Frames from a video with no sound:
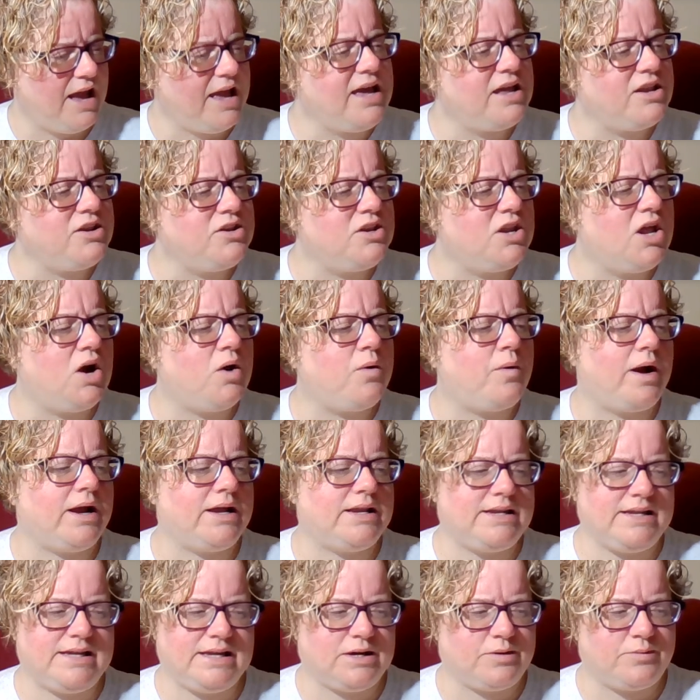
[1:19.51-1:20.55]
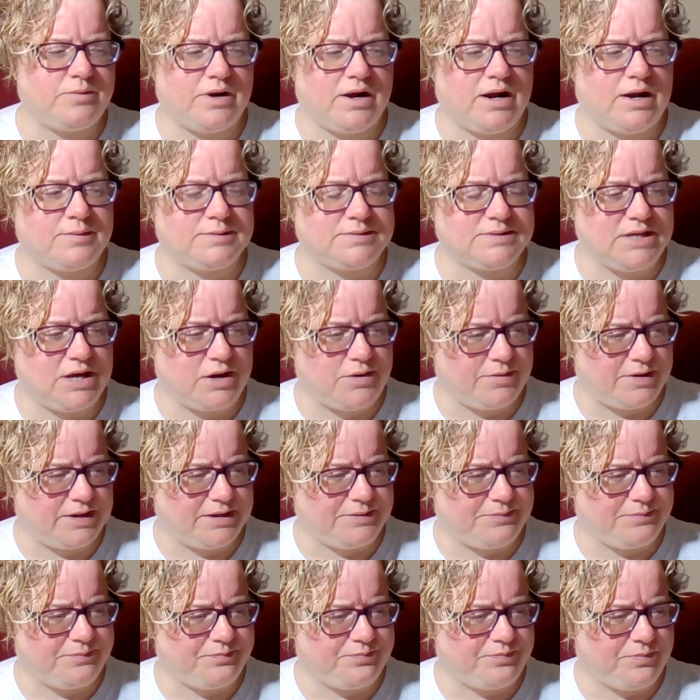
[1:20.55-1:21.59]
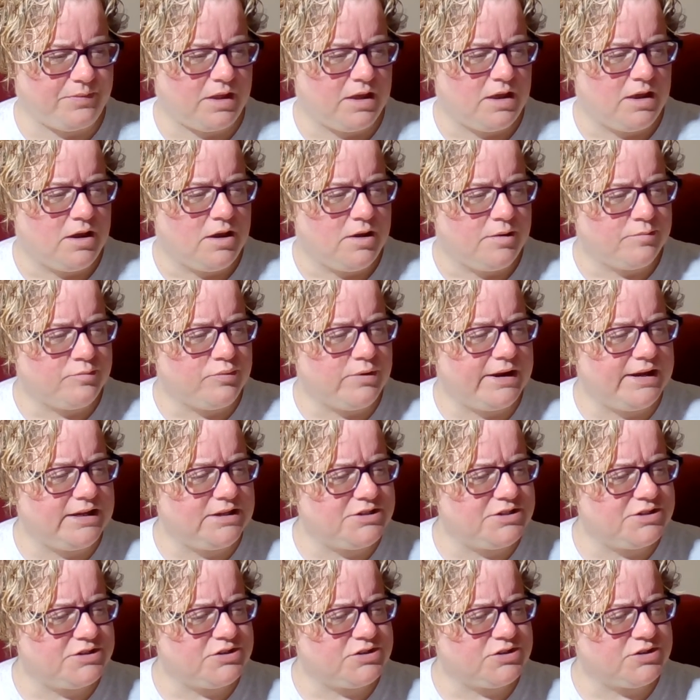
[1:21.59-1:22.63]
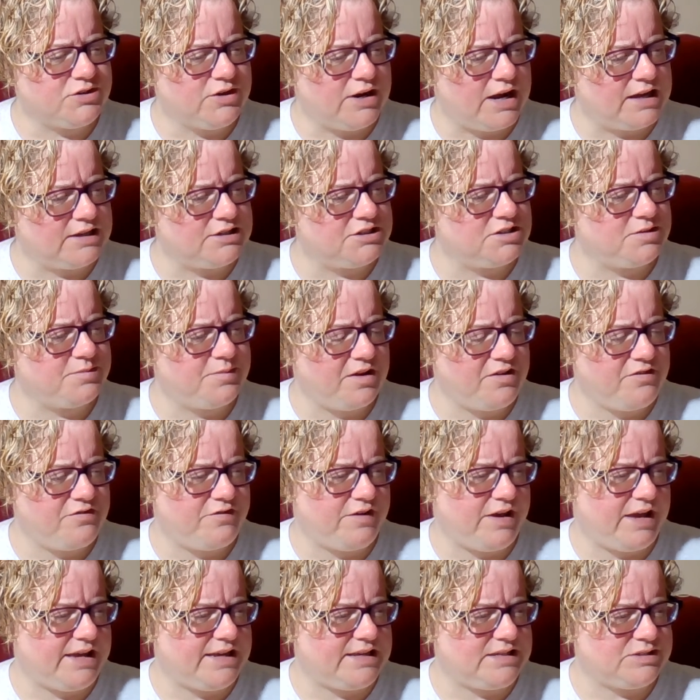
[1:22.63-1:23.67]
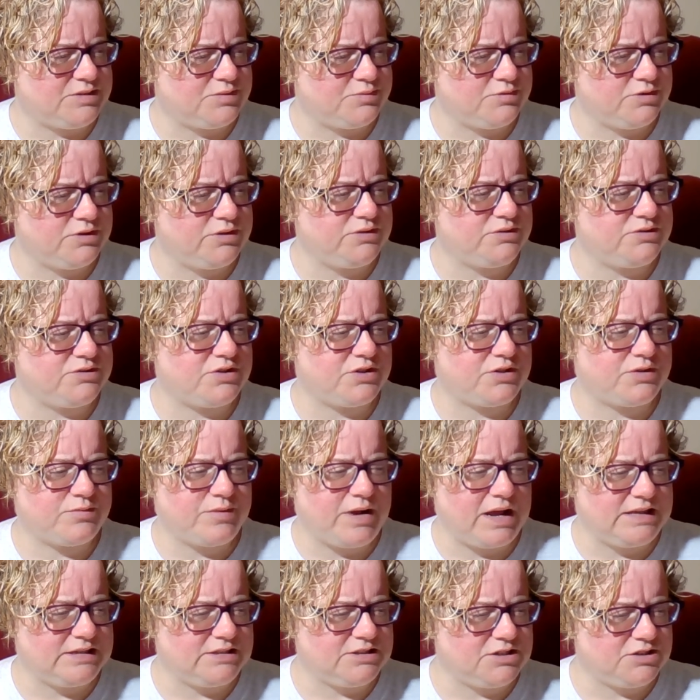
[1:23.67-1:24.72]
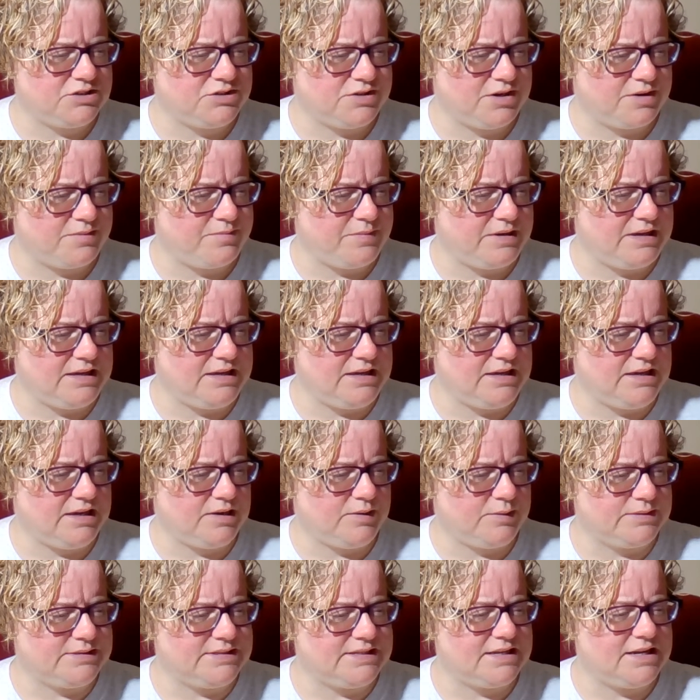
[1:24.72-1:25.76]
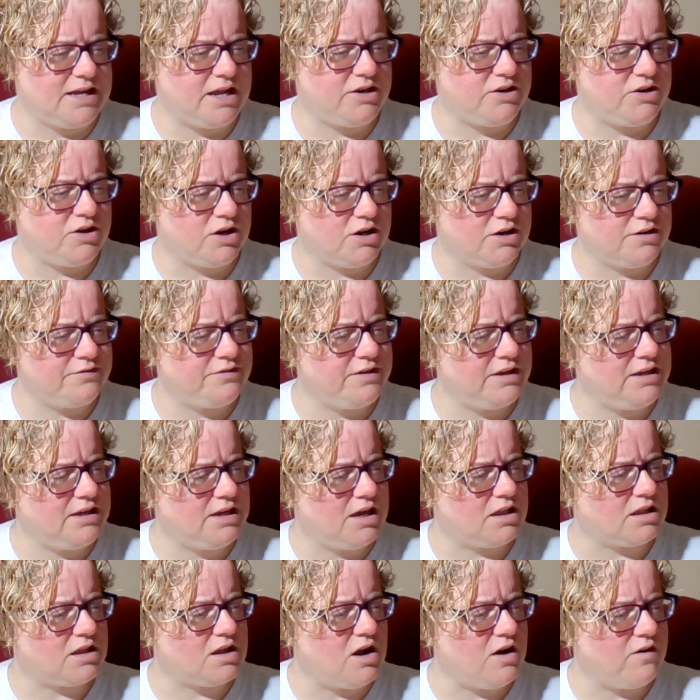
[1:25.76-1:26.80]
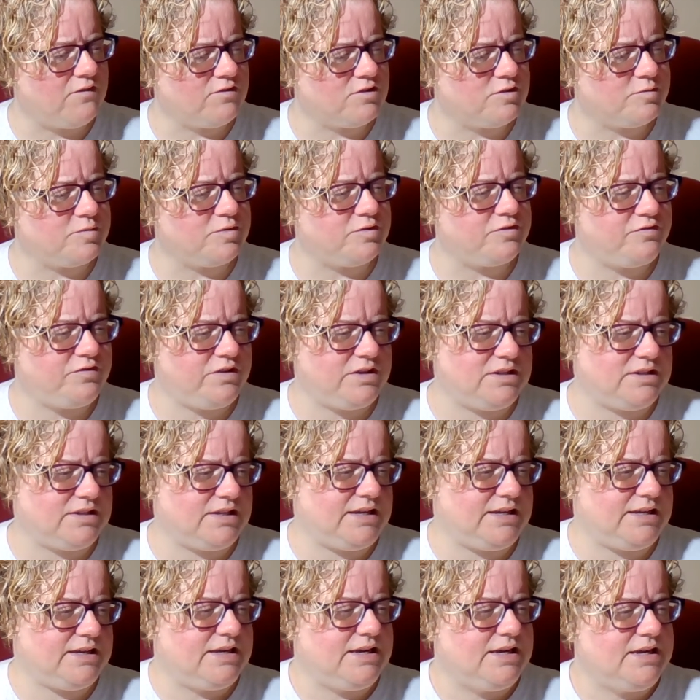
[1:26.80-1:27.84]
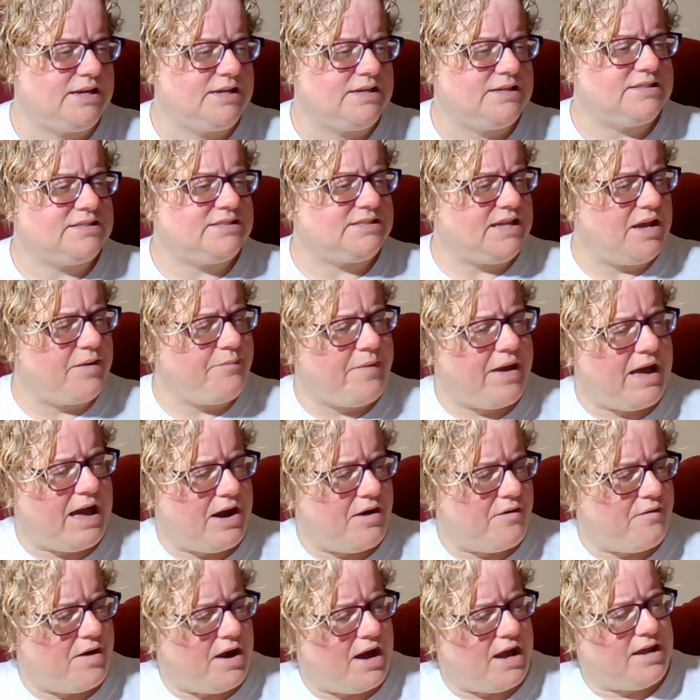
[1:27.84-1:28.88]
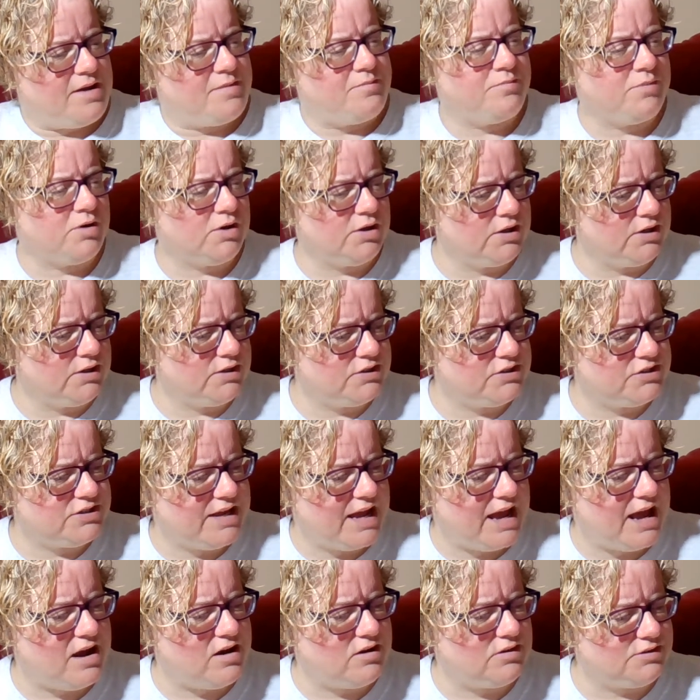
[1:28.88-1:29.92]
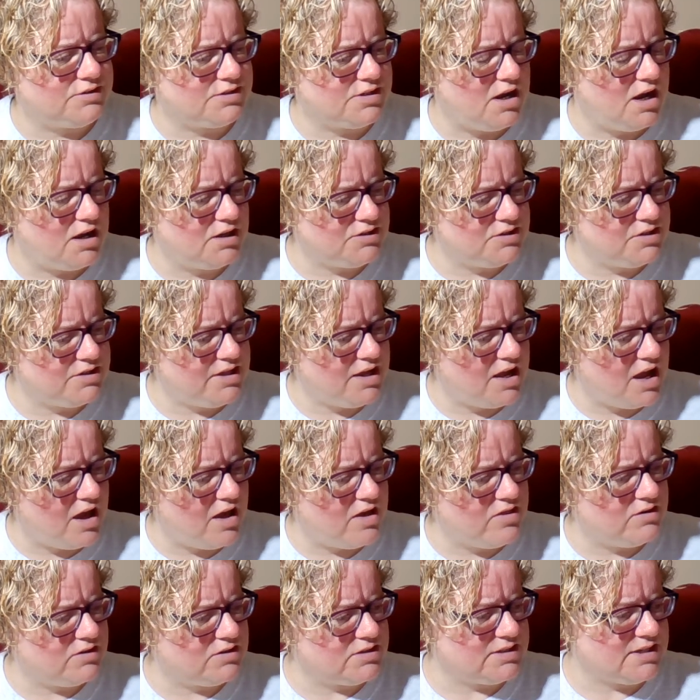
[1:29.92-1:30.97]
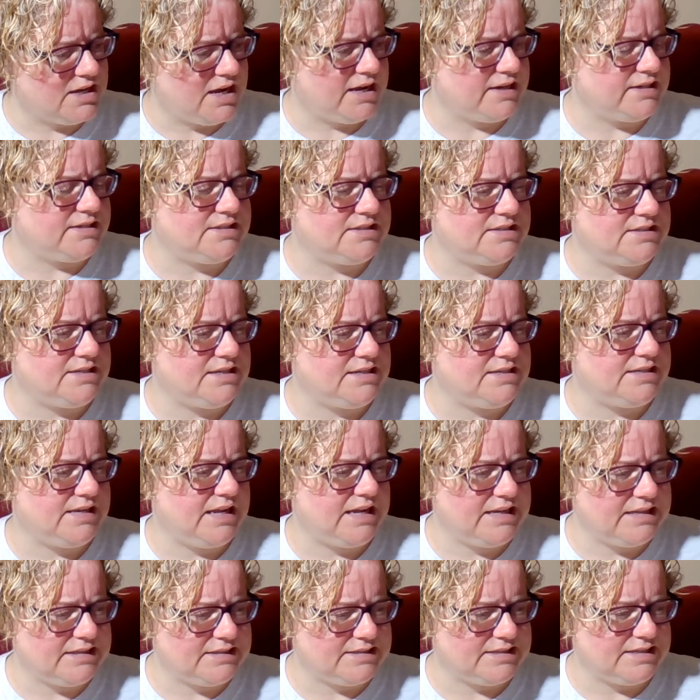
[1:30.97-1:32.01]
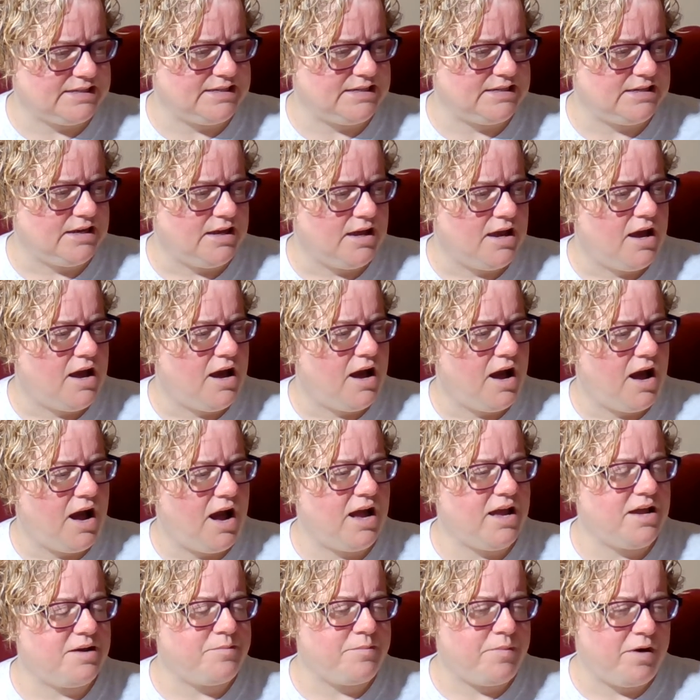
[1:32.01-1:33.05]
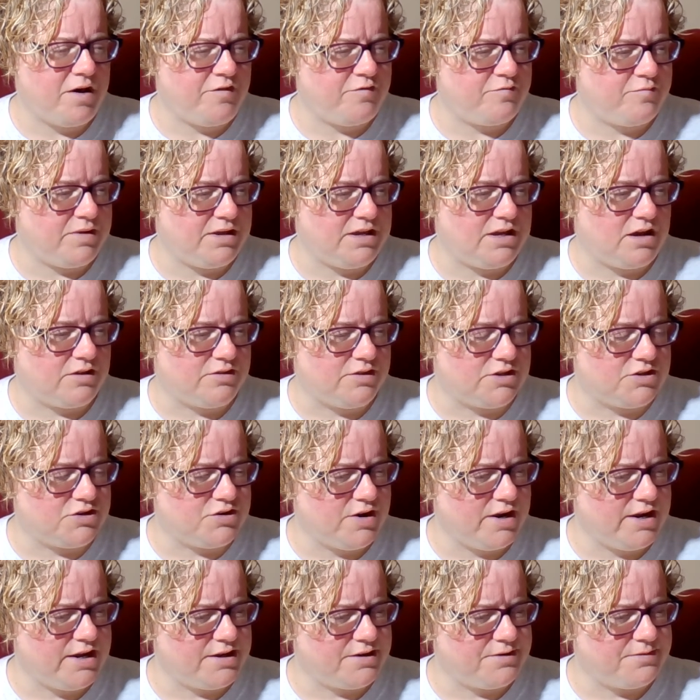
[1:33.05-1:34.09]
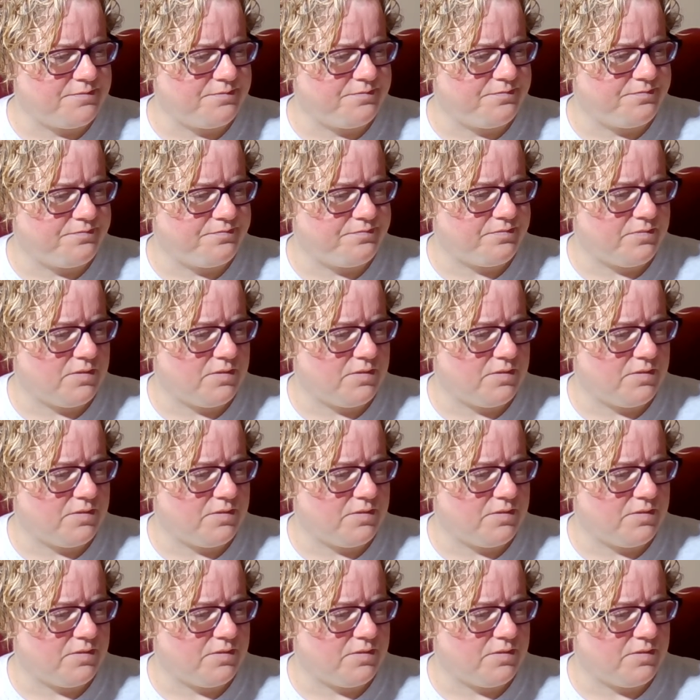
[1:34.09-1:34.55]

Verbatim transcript: I had no idea where I was going. Branches scratched in my face, roots threatened to trip me. It was an unnerving, uncomfortable feeling, Somehow I emerged out onto the other side to see Nancy high above me on the trail.